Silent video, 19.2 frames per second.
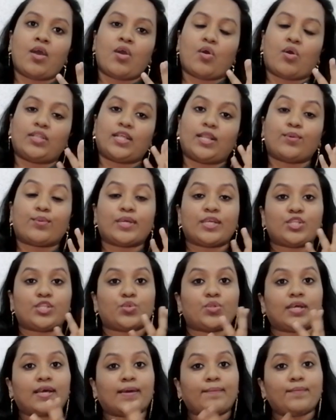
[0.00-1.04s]
or they look
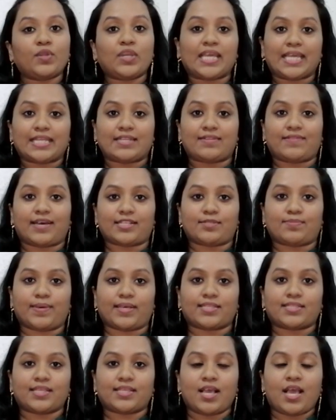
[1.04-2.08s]
into the communicative
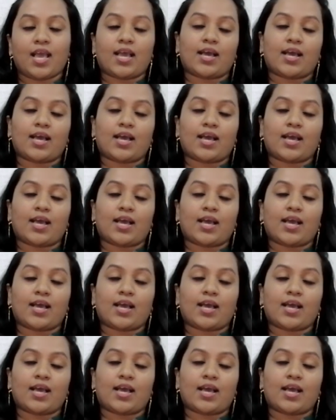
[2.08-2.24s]
aspects.